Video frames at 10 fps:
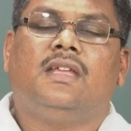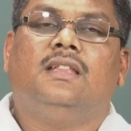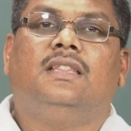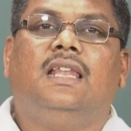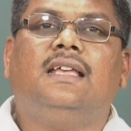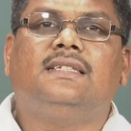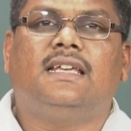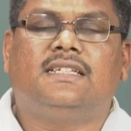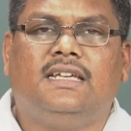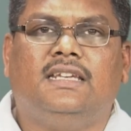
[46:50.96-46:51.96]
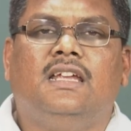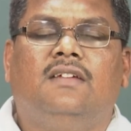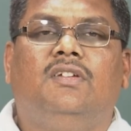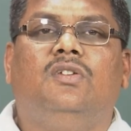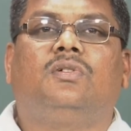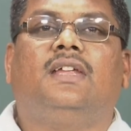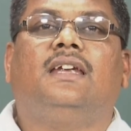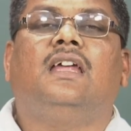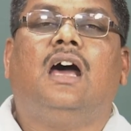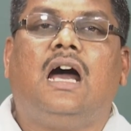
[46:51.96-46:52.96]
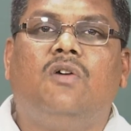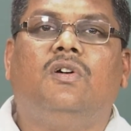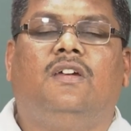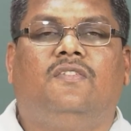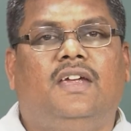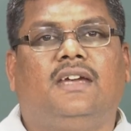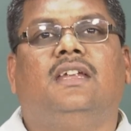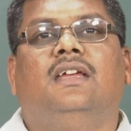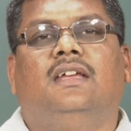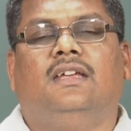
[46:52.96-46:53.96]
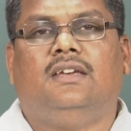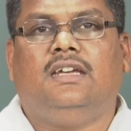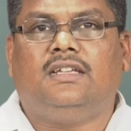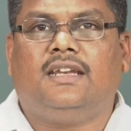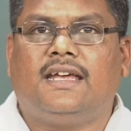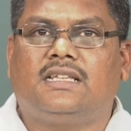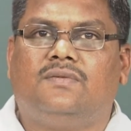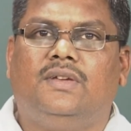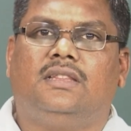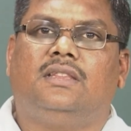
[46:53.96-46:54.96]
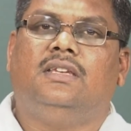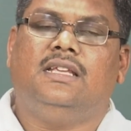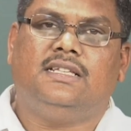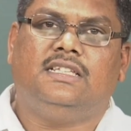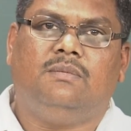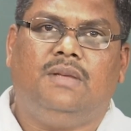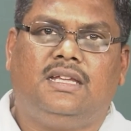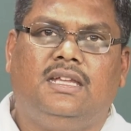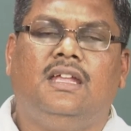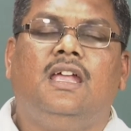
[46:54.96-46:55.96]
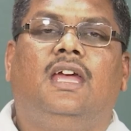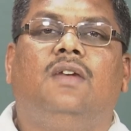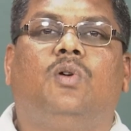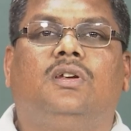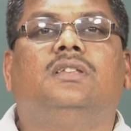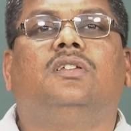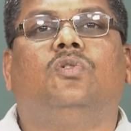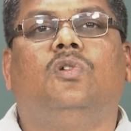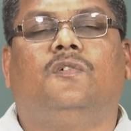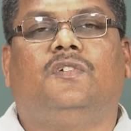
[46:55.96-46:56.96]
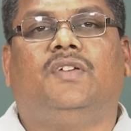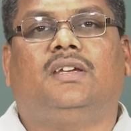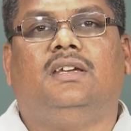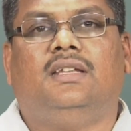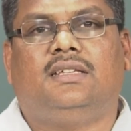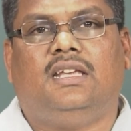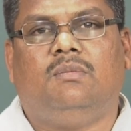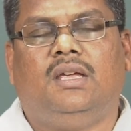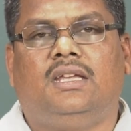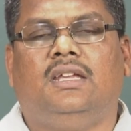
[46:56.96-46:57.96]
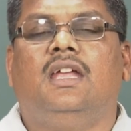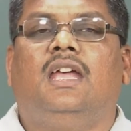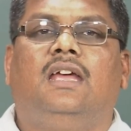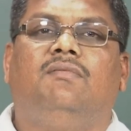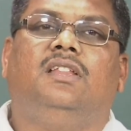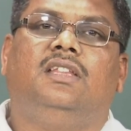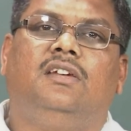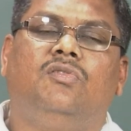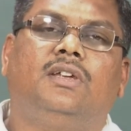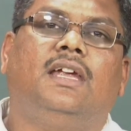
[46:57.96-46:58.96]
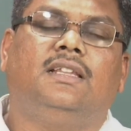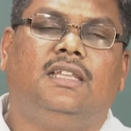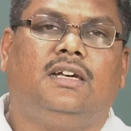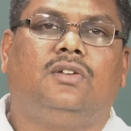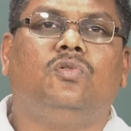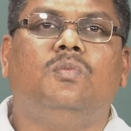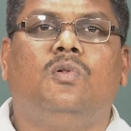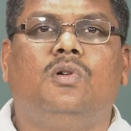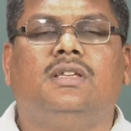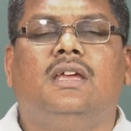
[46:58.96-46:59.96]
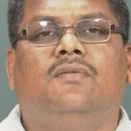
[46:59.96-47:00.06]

The last section, we looked at how affect interacts with decision making and what is the role of affect in decision making, and we looked at there are two modes.